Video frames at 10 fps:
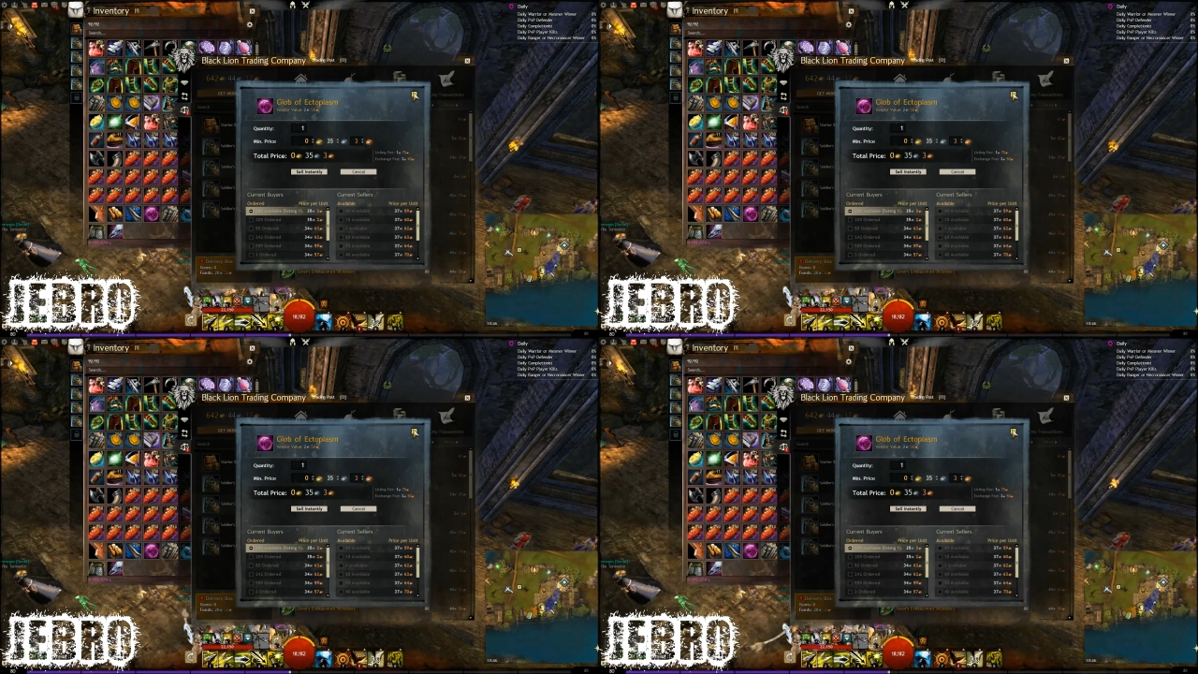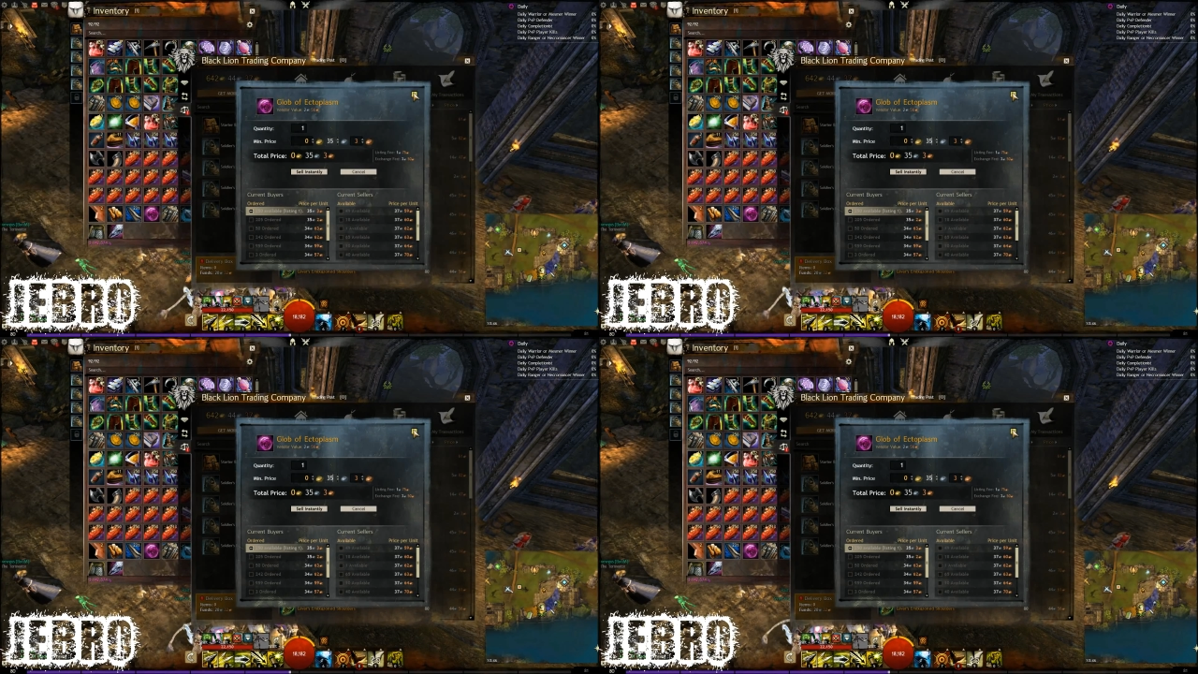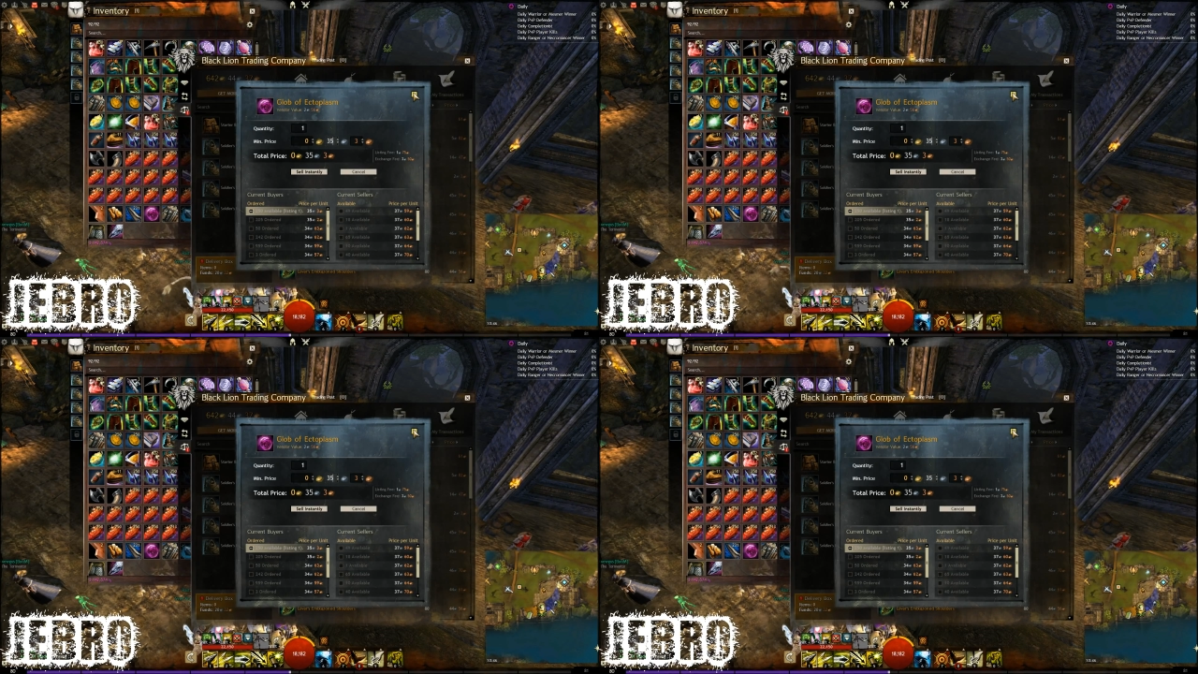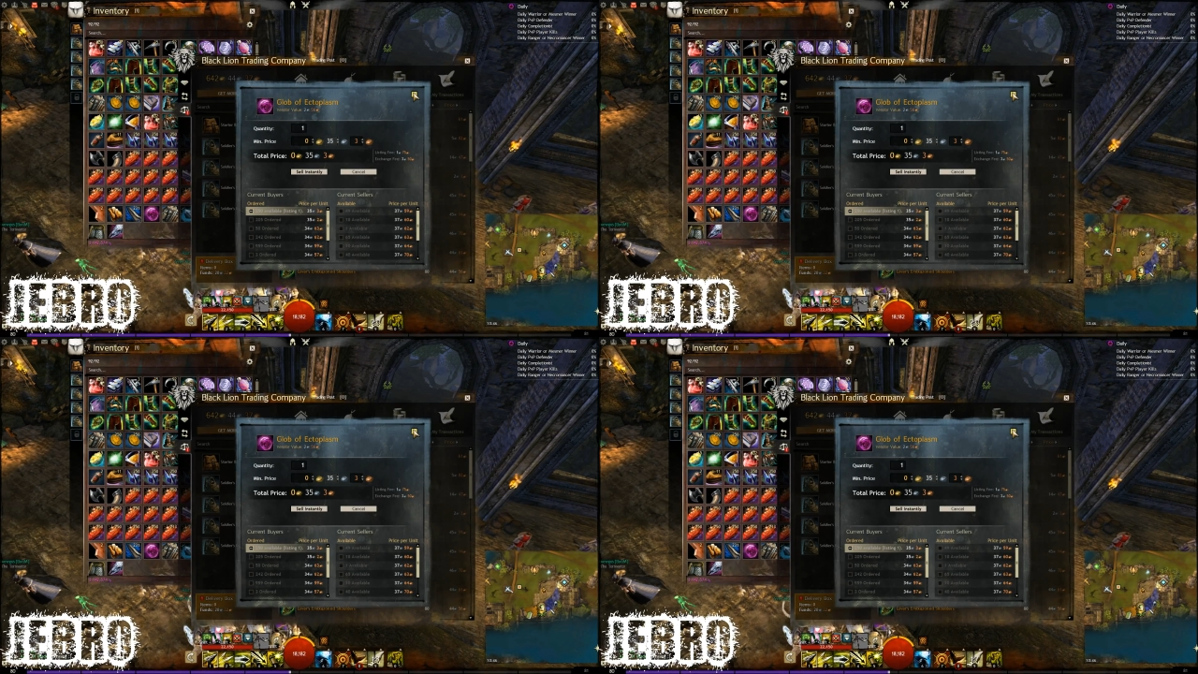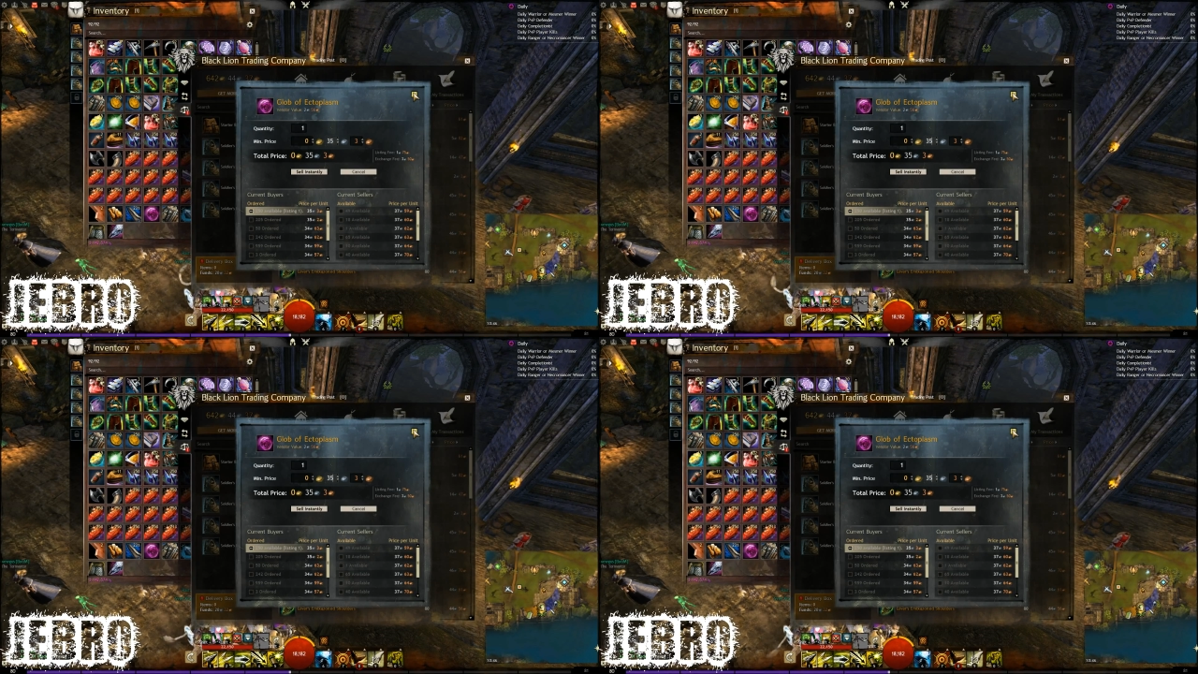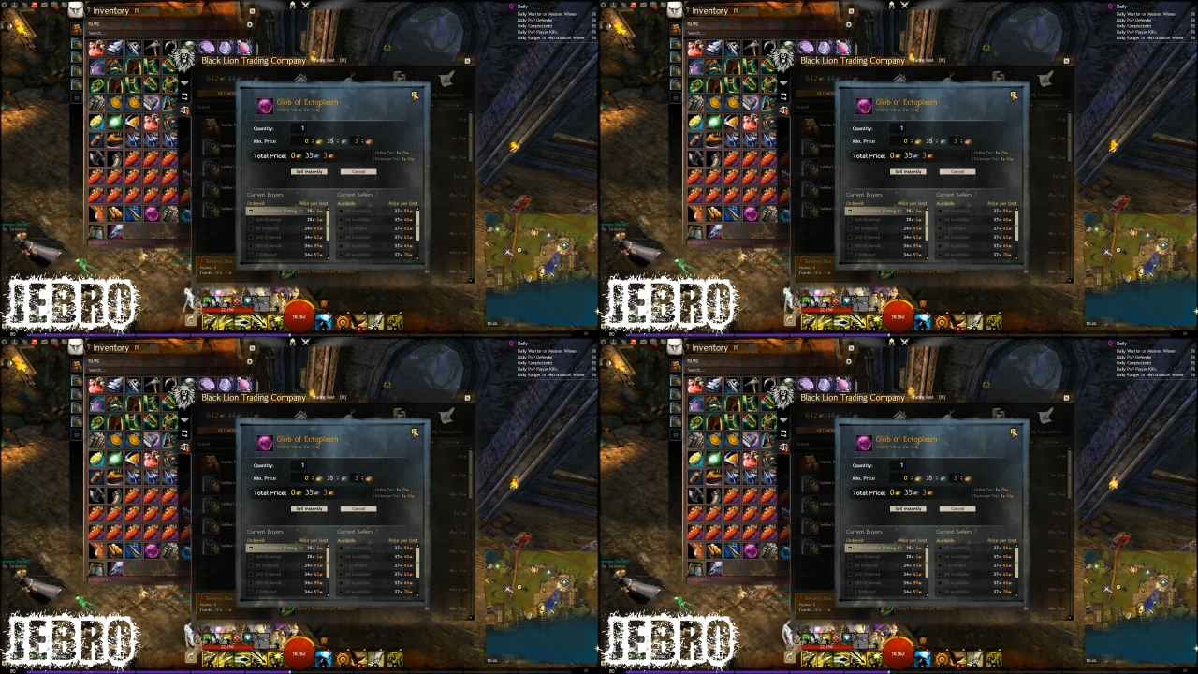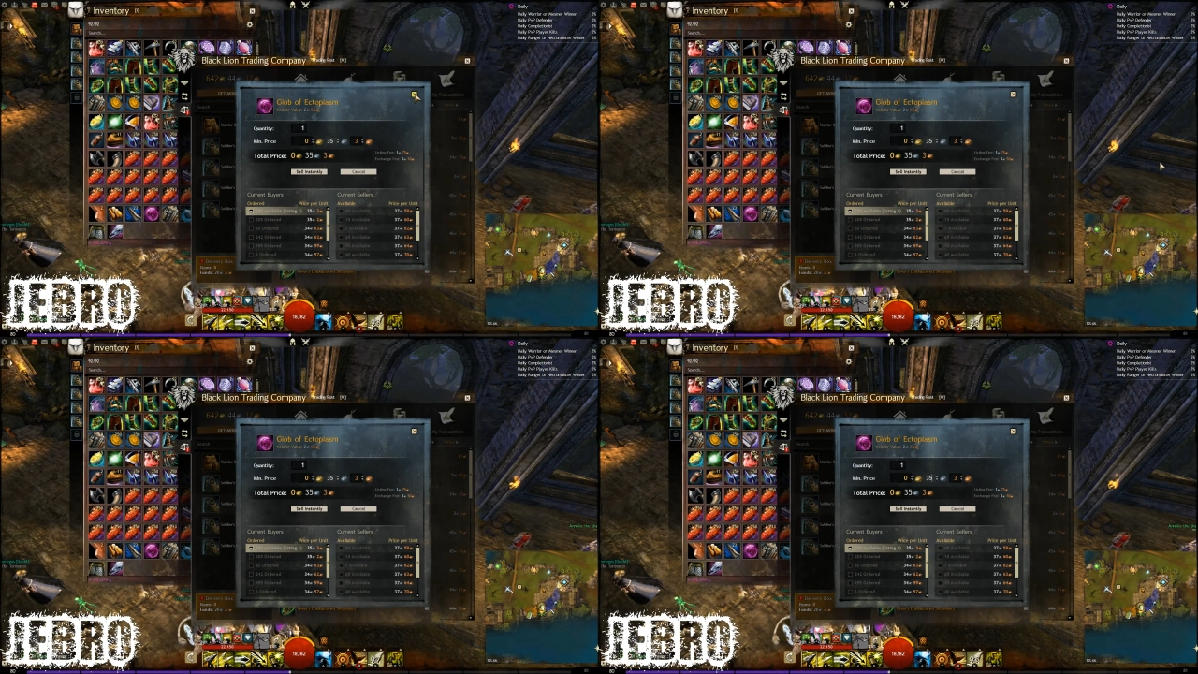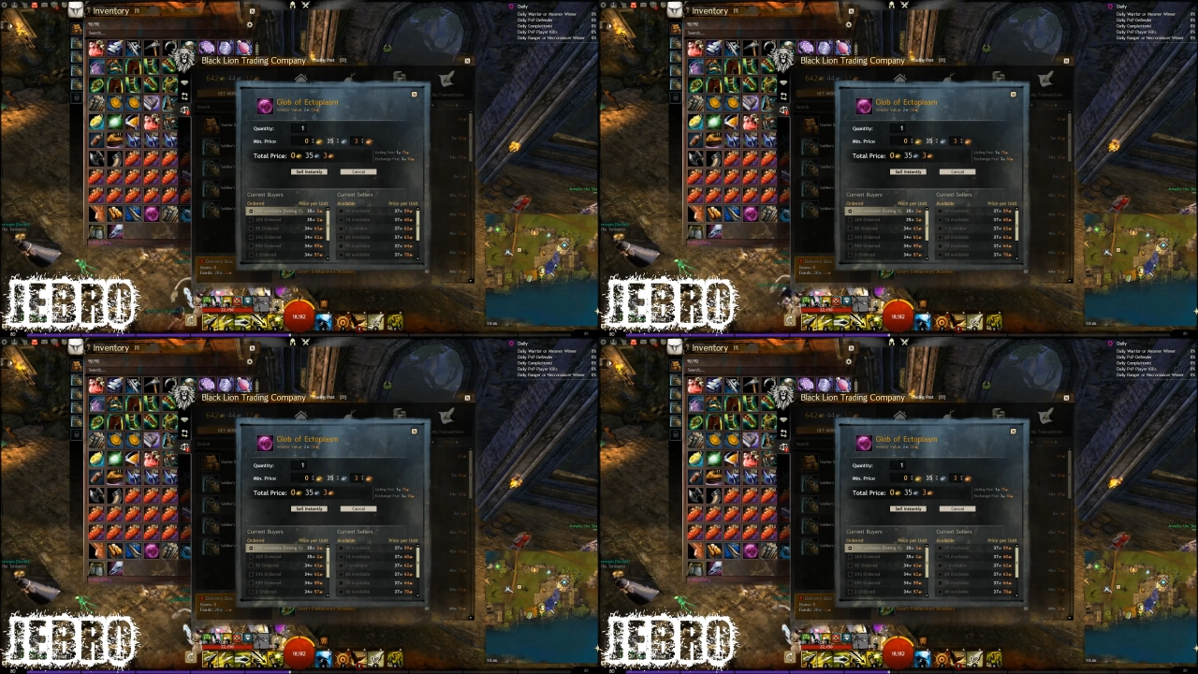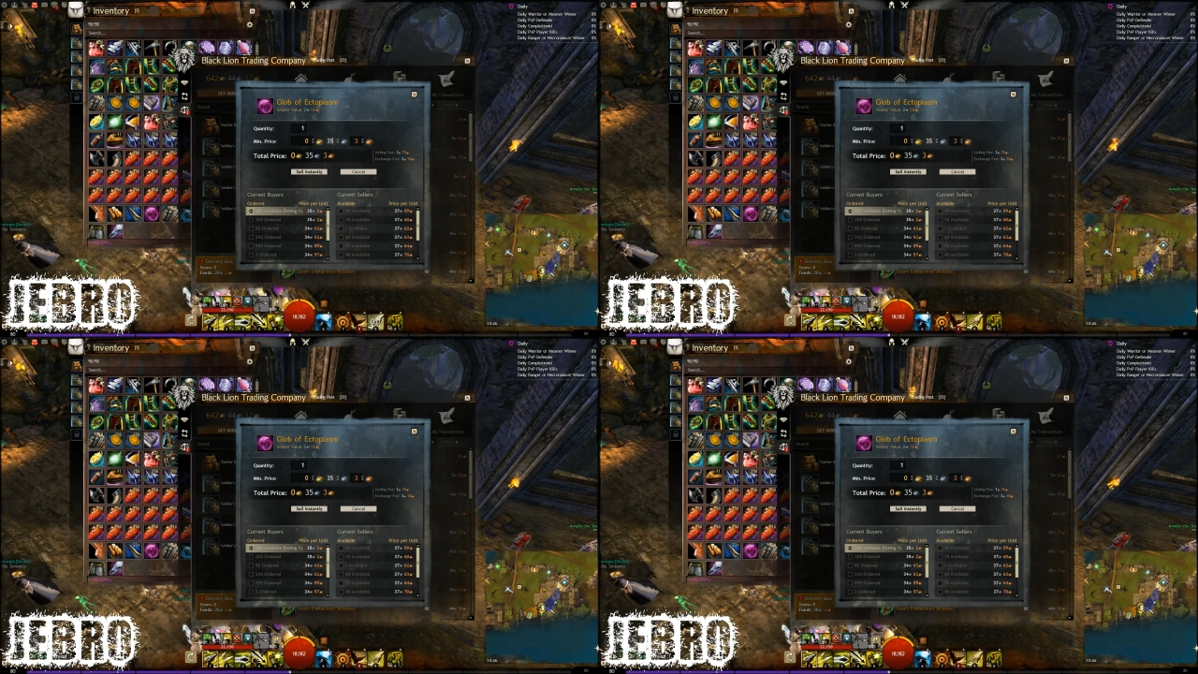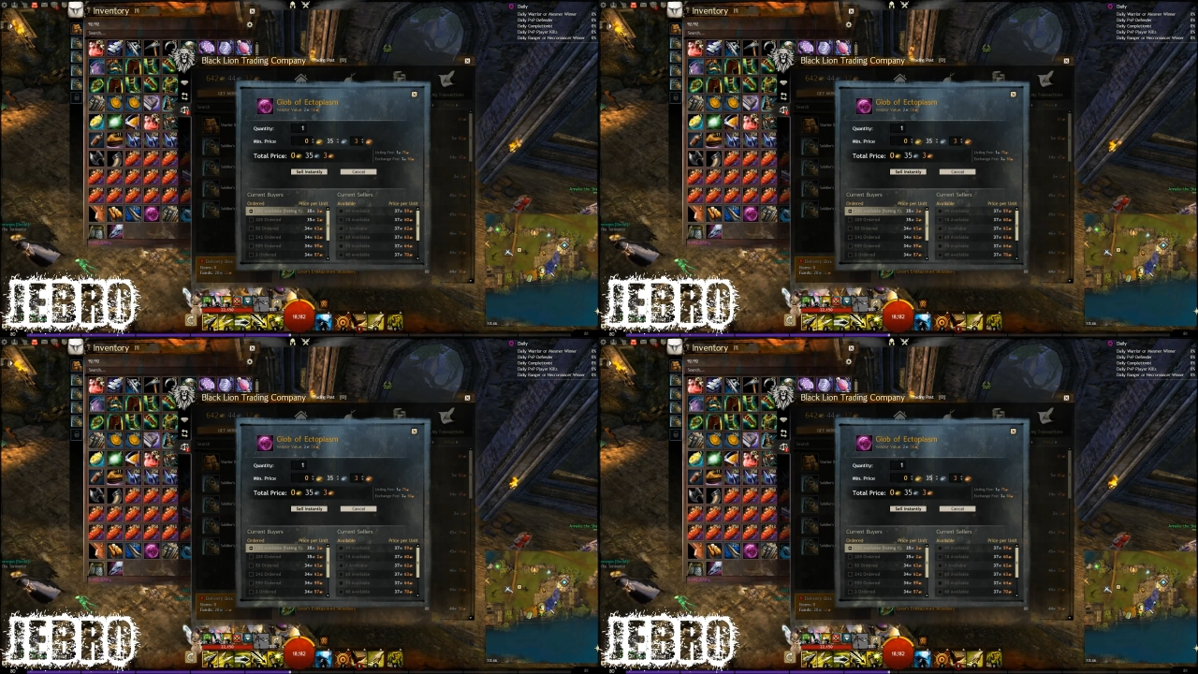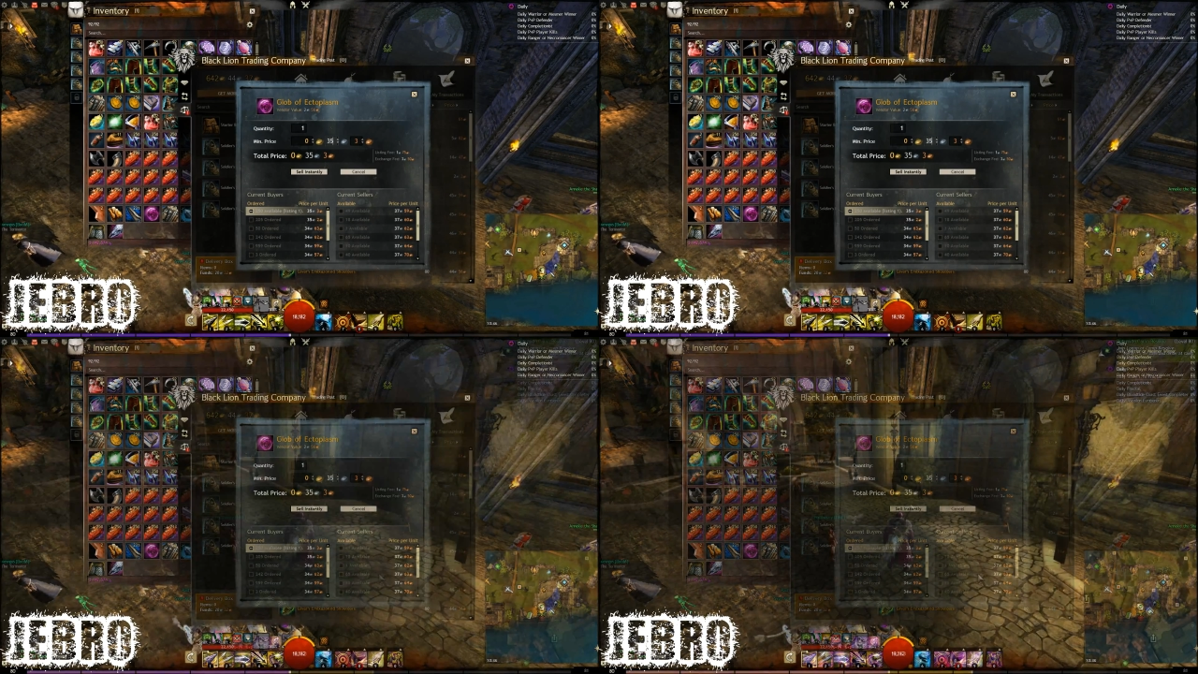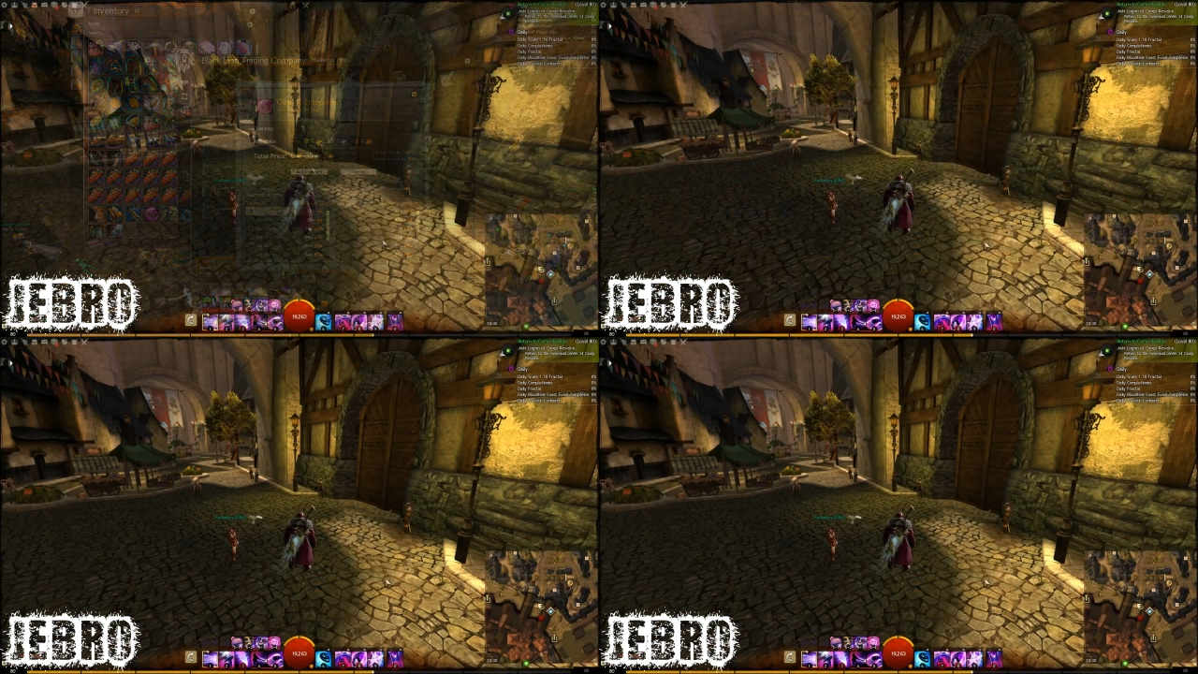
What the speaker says: (no speaker visible)